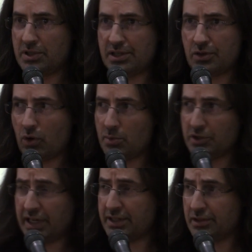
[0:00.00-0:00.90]
was this
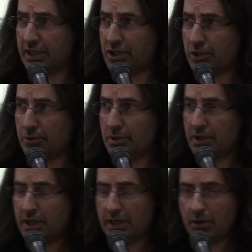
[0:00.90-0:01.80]
horrible dental issue,
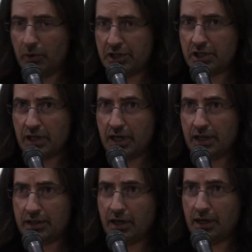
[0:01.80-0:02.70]
which, uh,
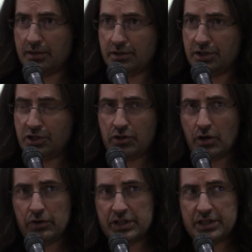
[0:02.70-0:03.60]
uh, did you
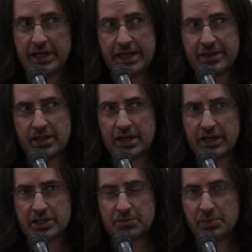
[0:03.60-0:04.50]
know the teeth
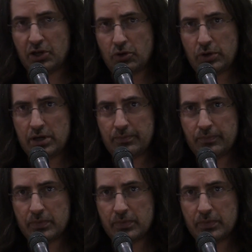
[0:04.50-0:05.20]
can explode?